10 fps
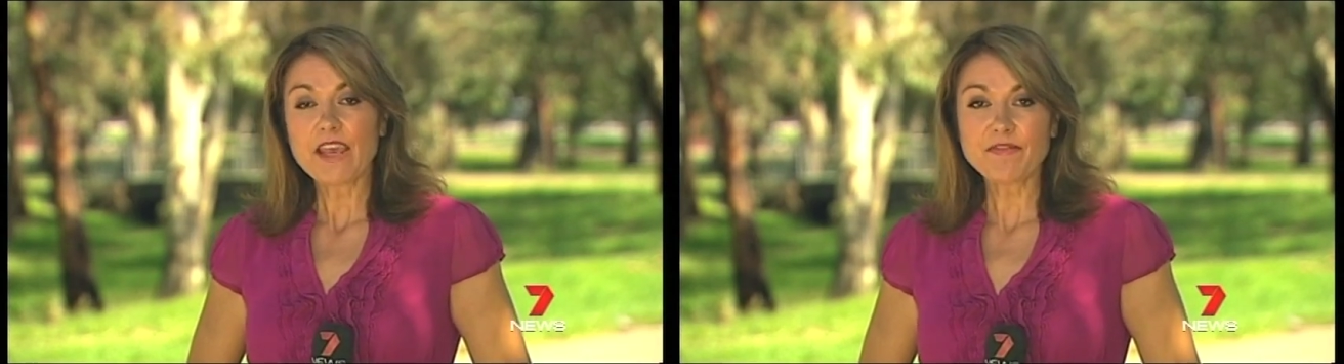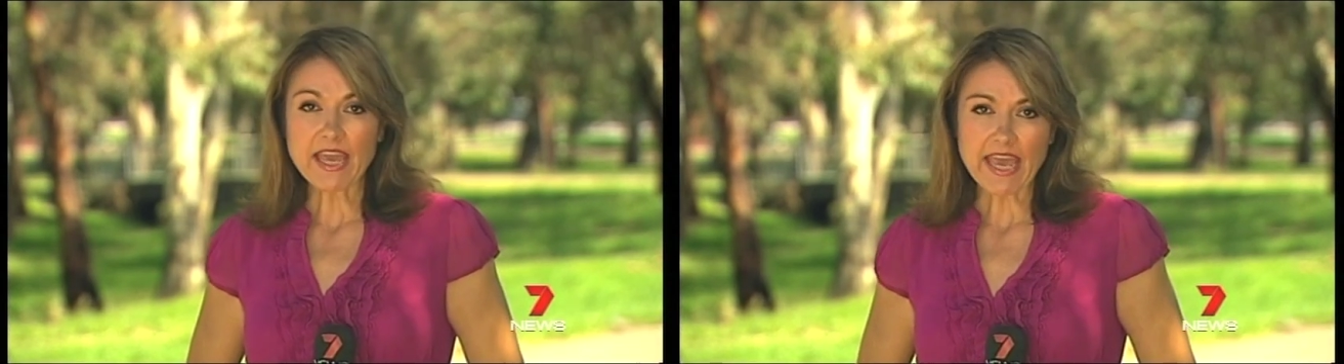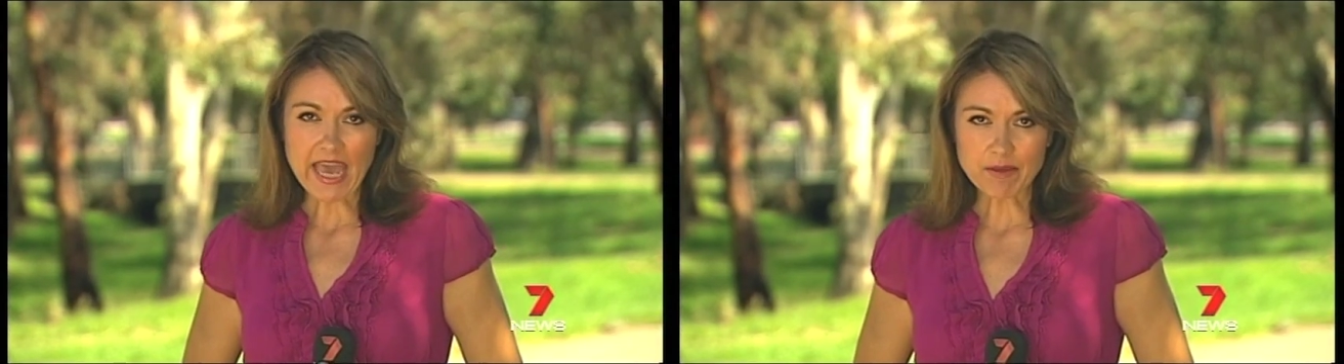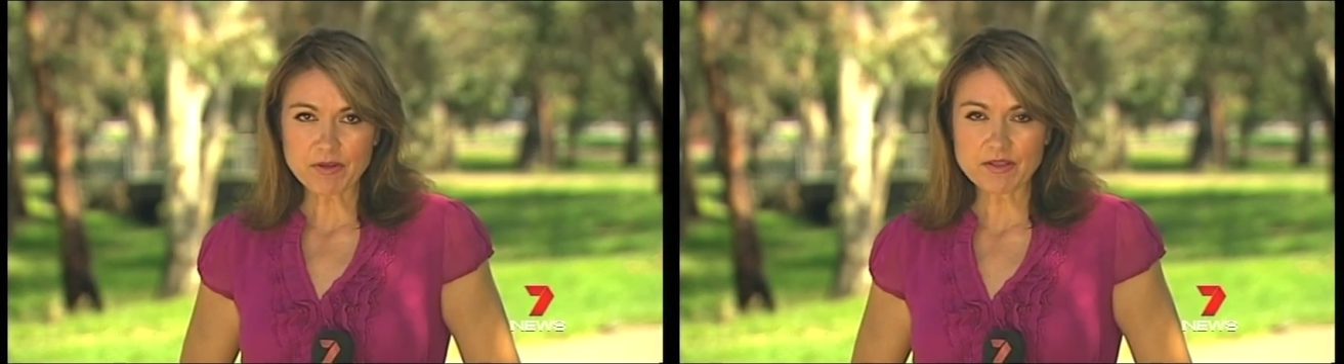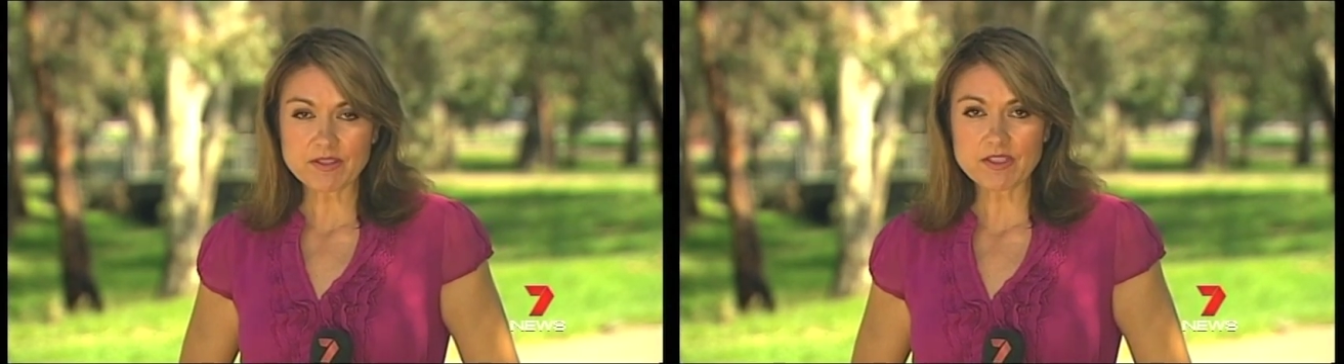If that
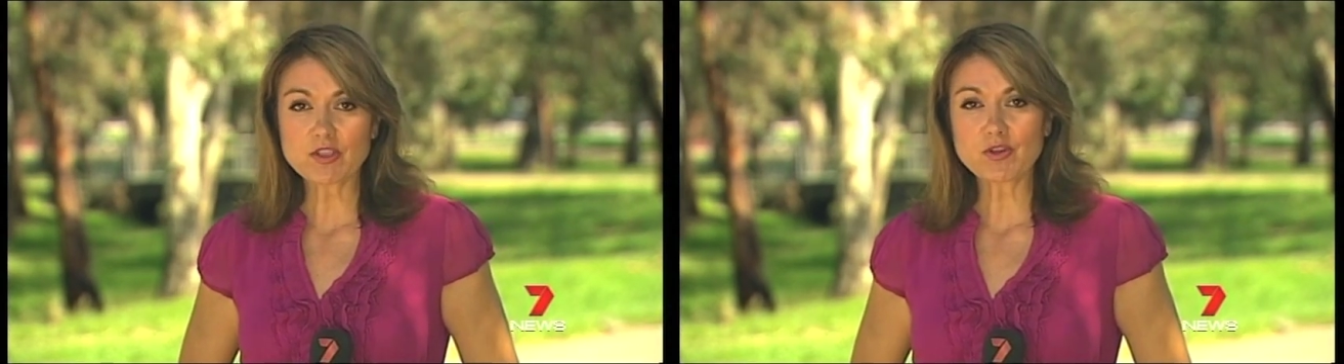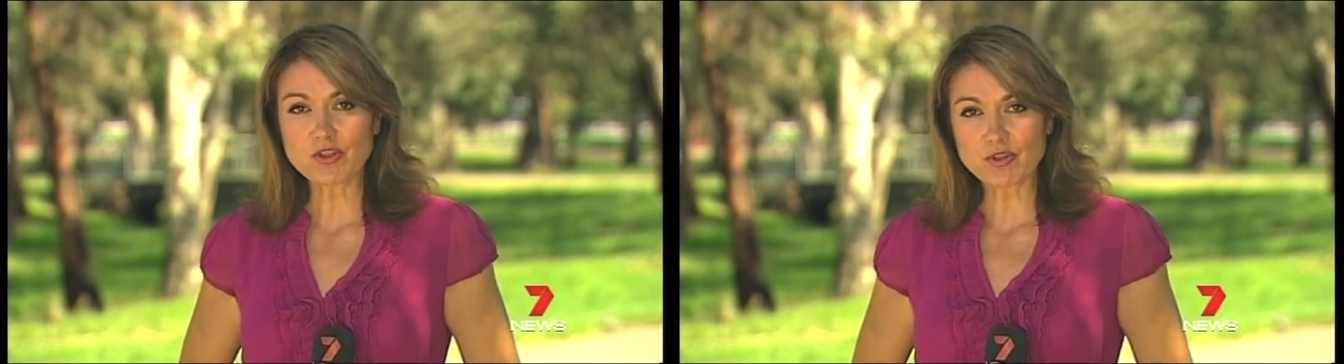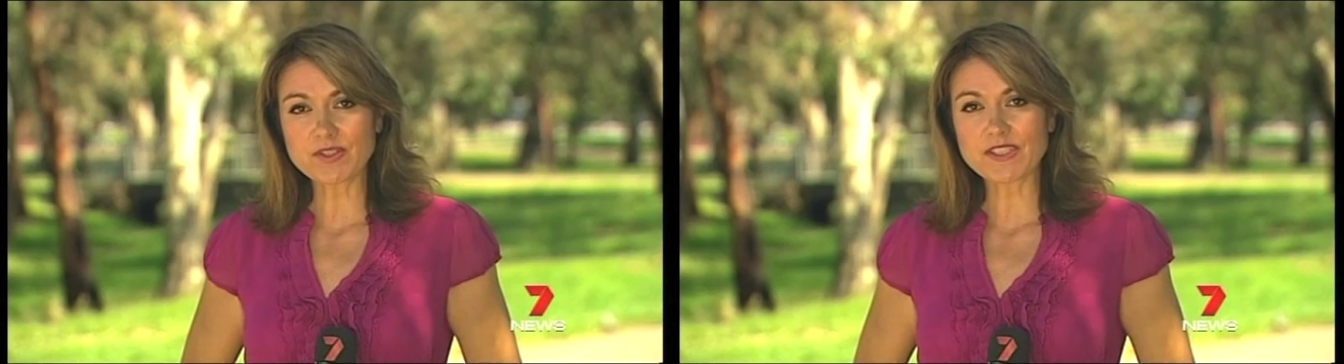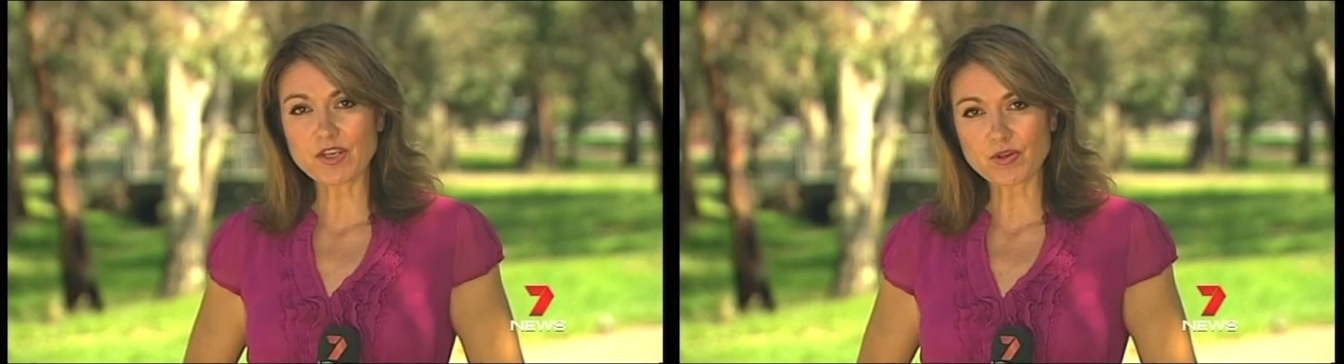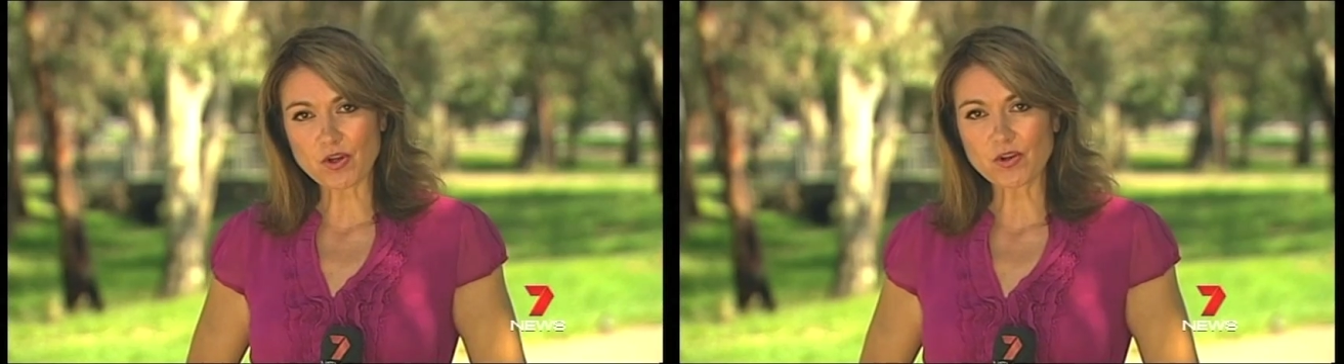happens, you should
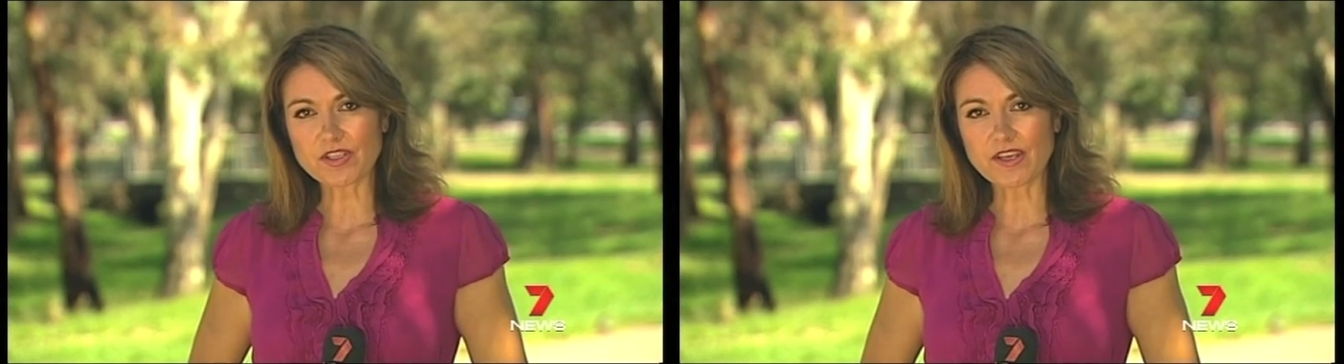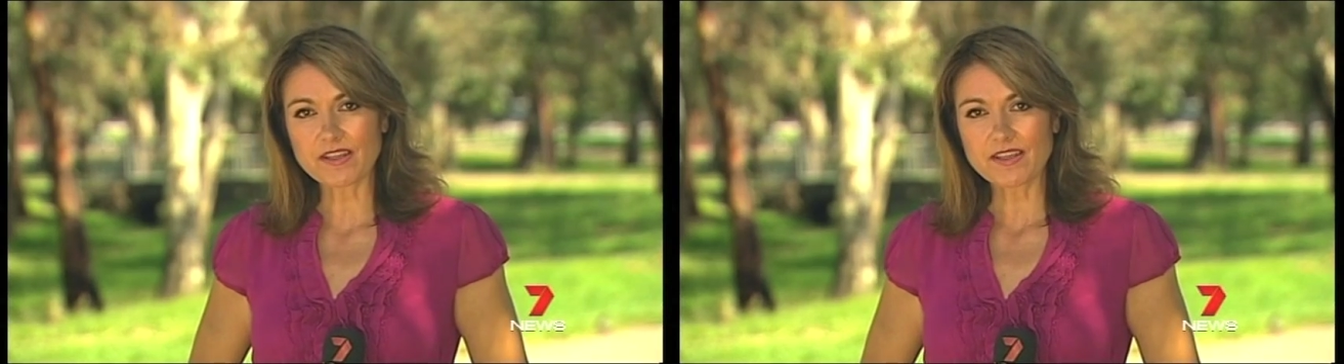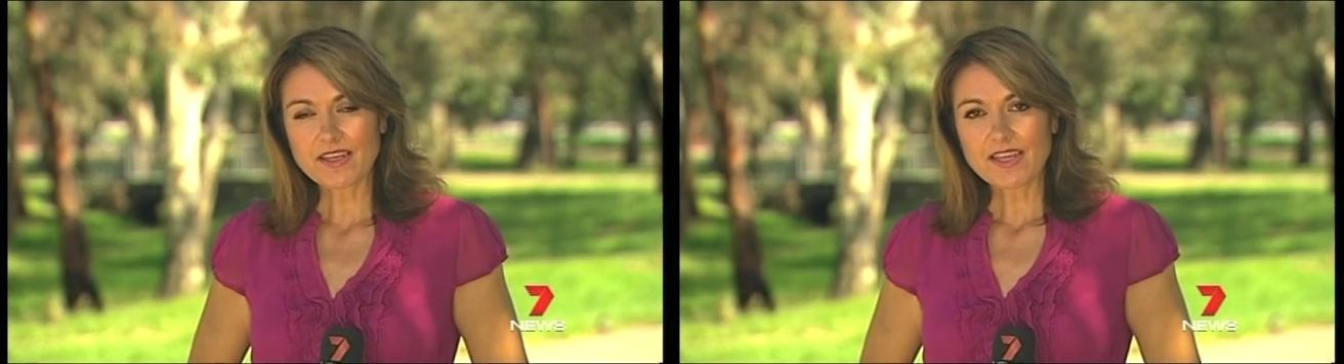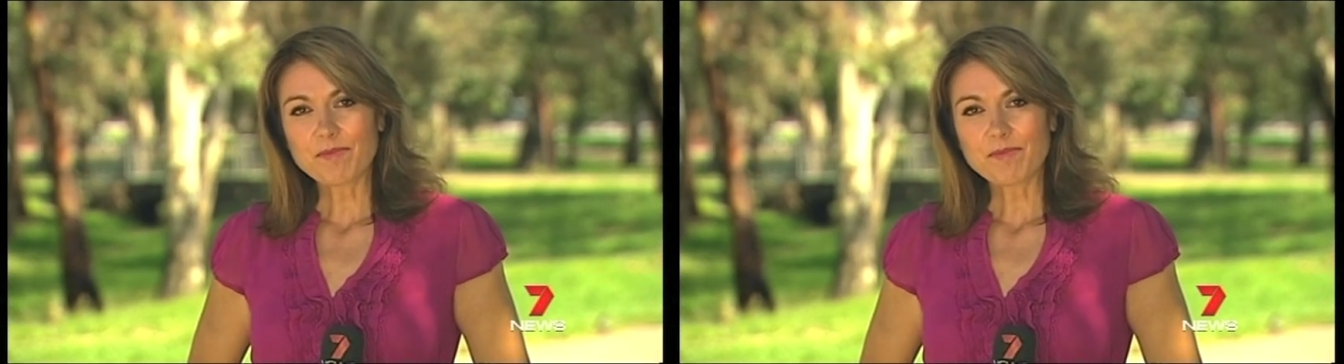see your doctor.